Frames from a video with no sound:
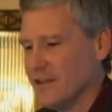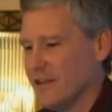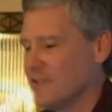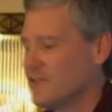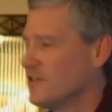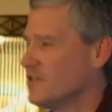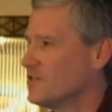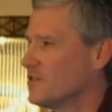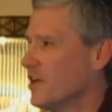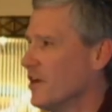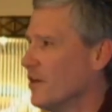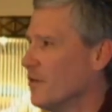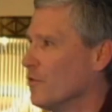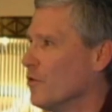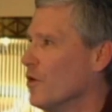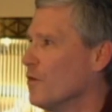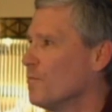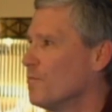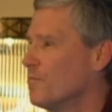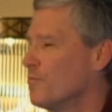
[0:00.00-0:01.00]
This is a
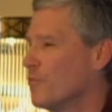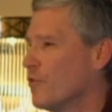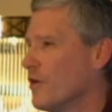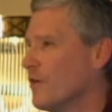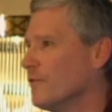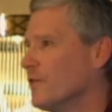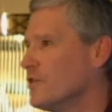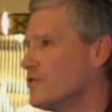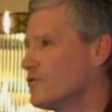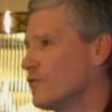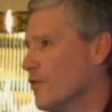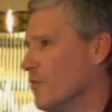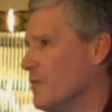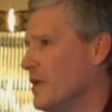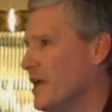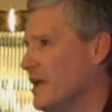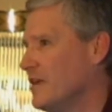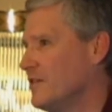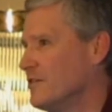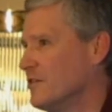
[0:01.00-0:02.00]
real privilege for
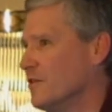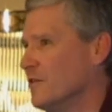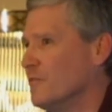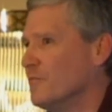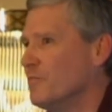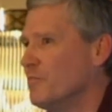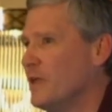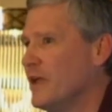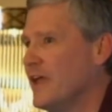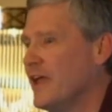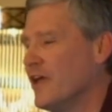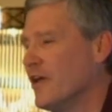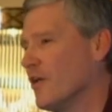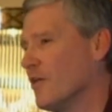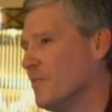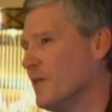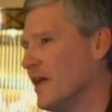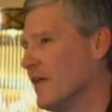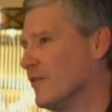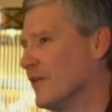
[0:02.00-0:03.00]
me to be
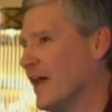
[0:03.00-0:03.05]
here and be able